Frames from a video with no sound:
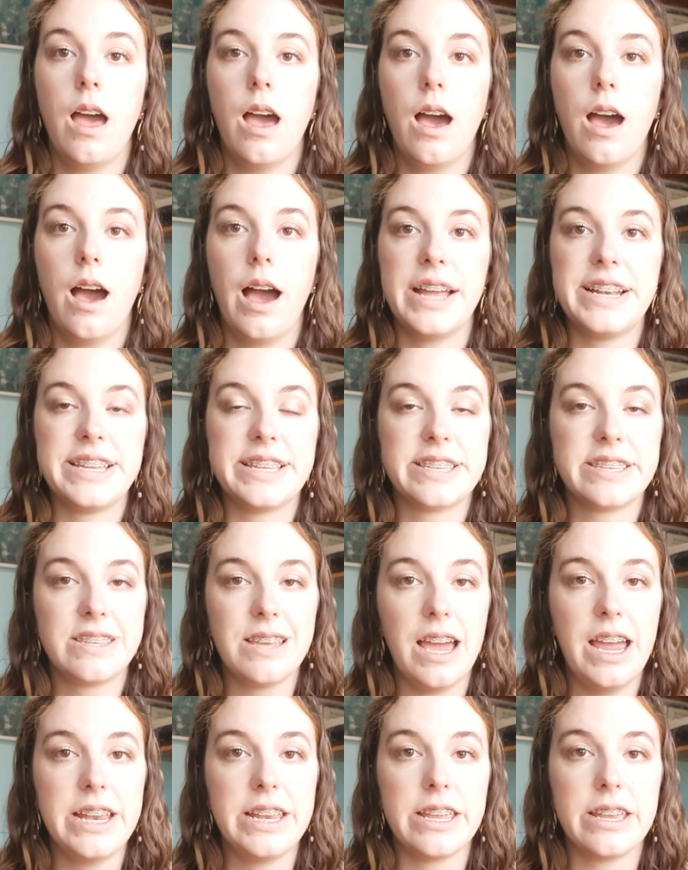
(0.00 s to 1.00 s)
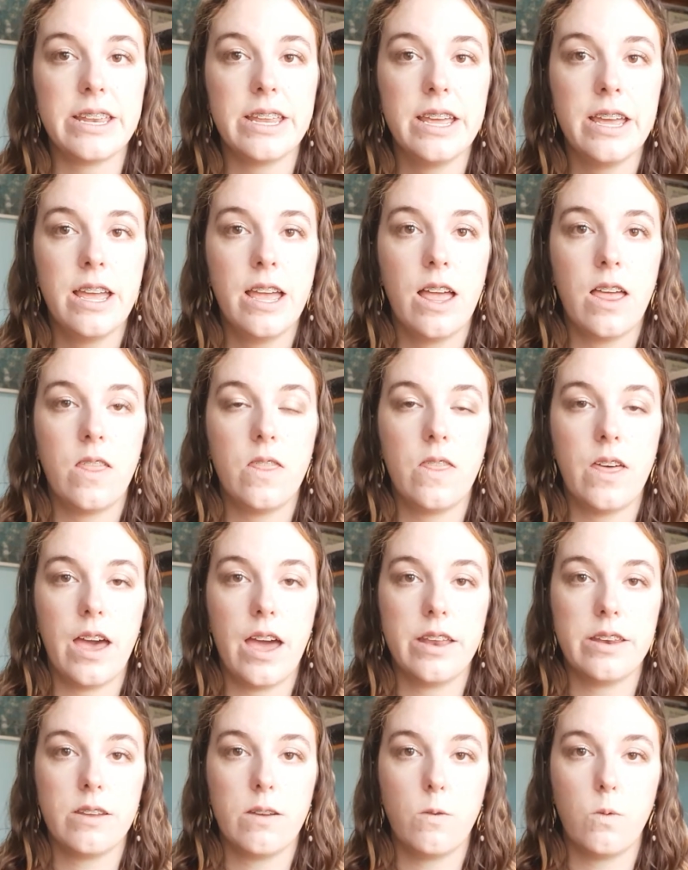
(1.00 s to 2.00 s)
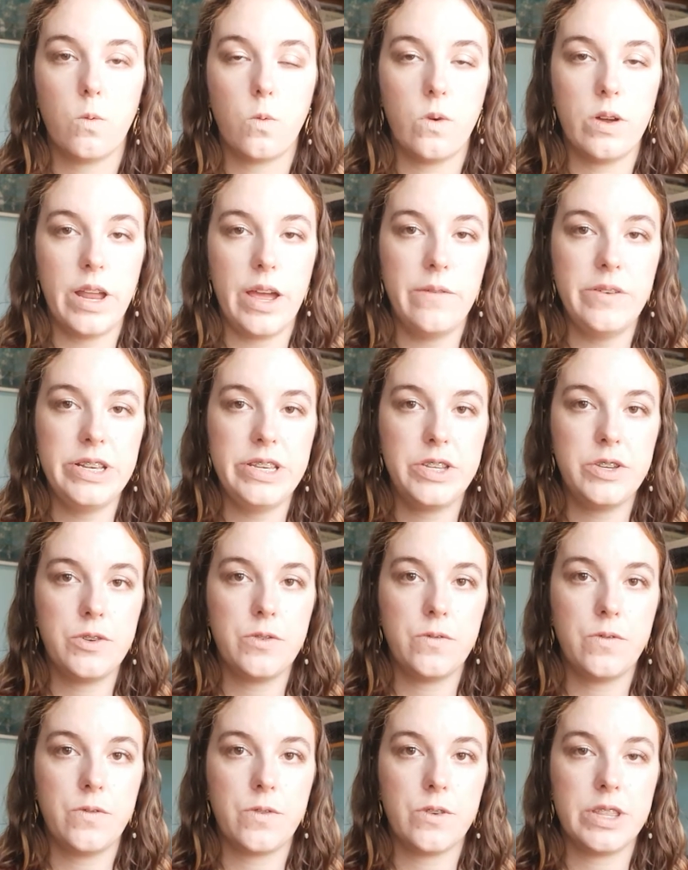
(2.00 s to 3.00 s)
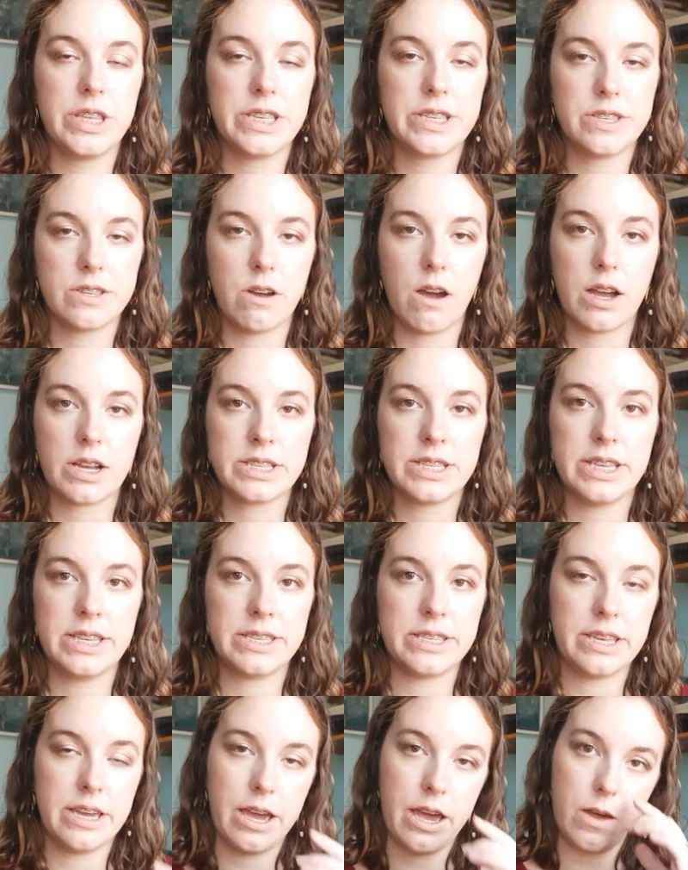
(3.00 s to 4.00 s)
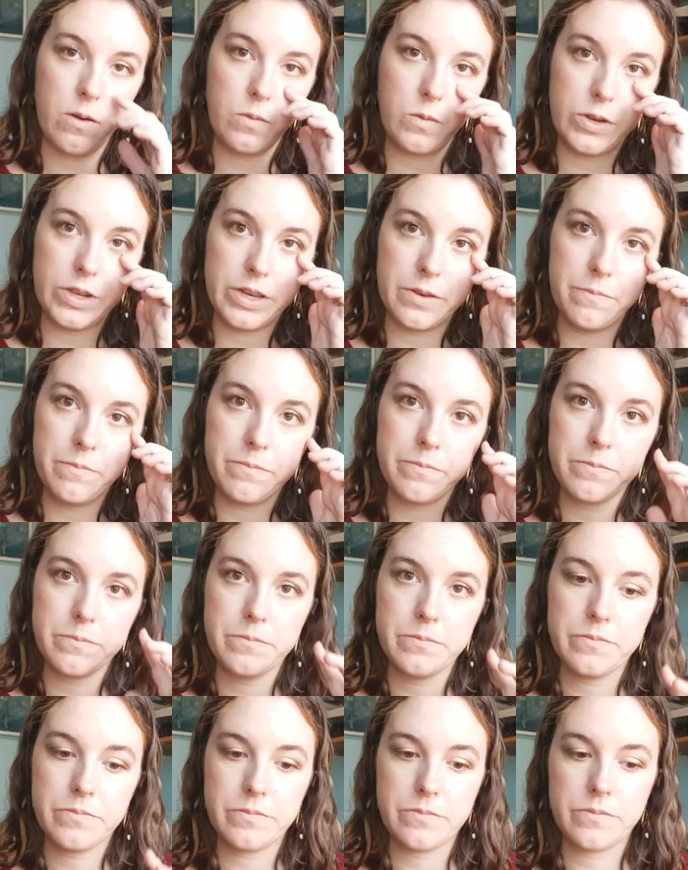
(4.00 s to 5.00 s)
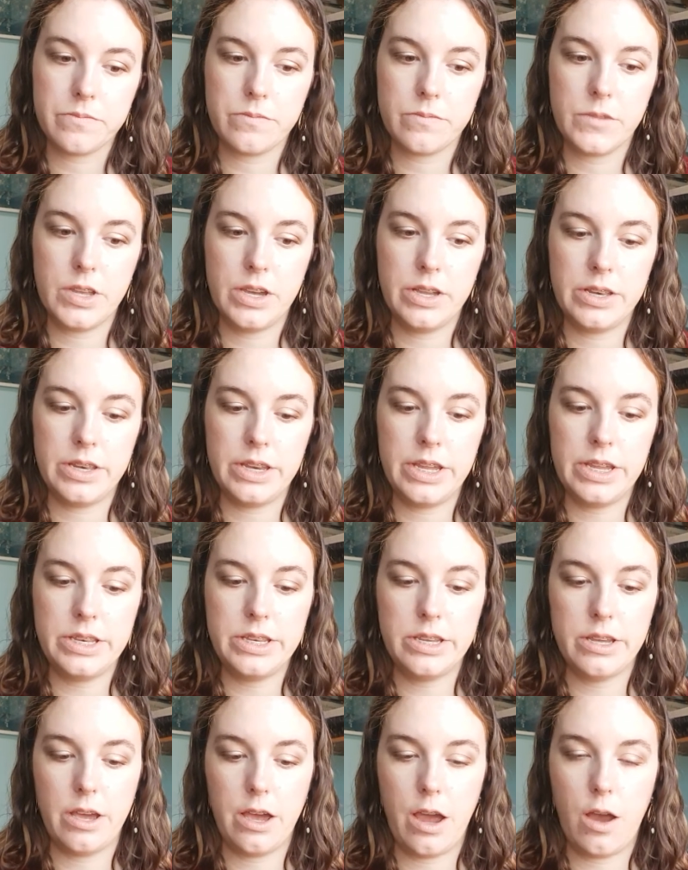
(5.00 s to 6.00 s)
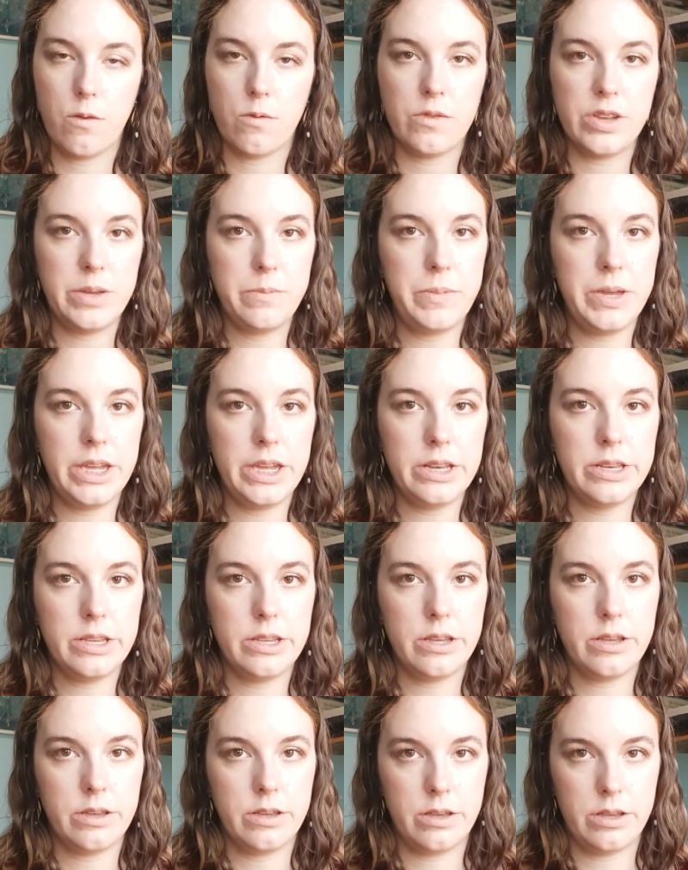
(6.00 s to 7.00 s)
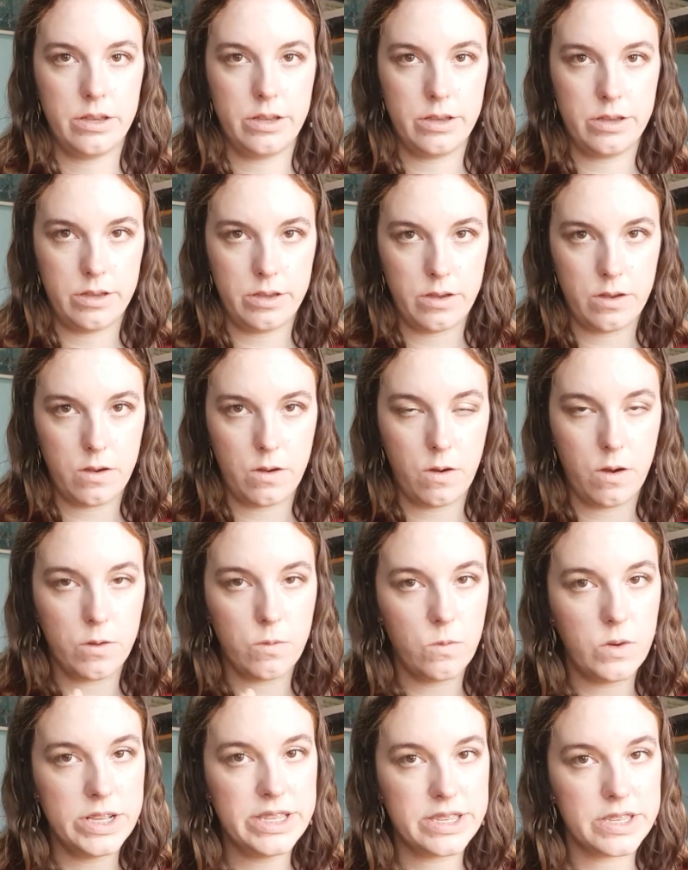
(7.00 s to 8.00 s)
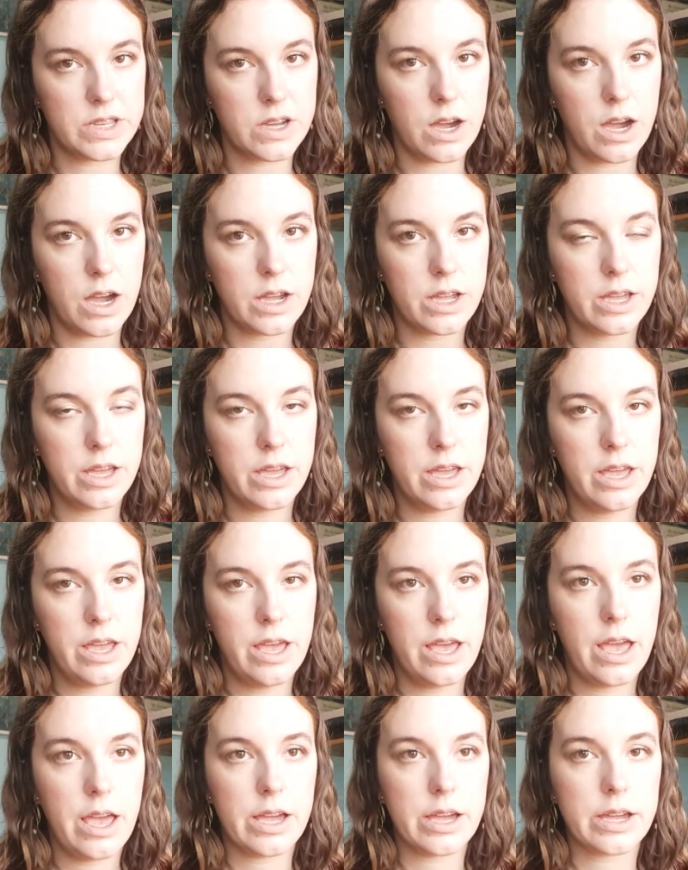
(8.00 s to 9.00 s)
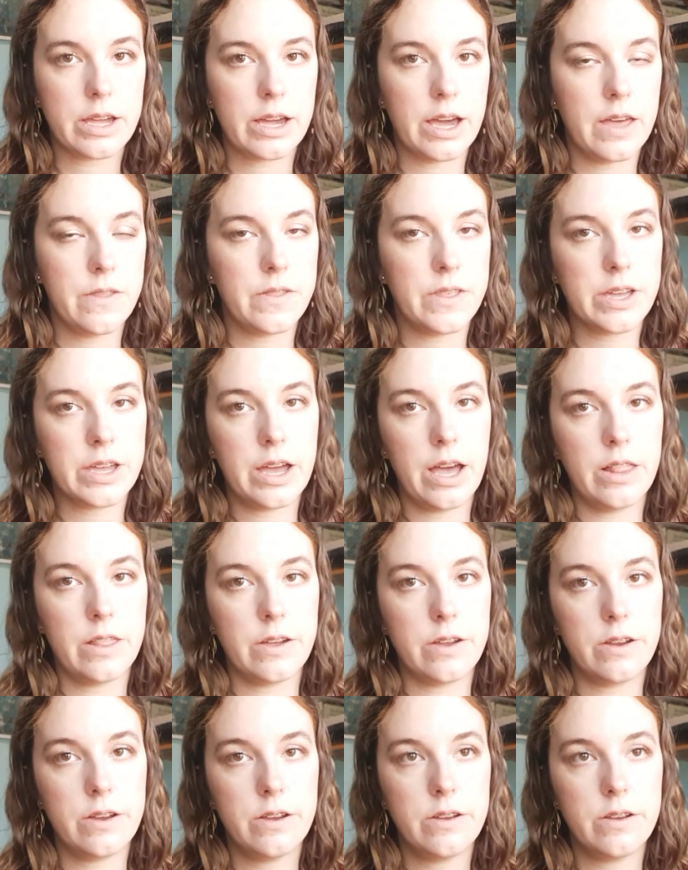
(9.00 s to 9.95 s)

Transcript: I decided that what I would do for these socks is that I would knit a repeat on one sock, cut the color,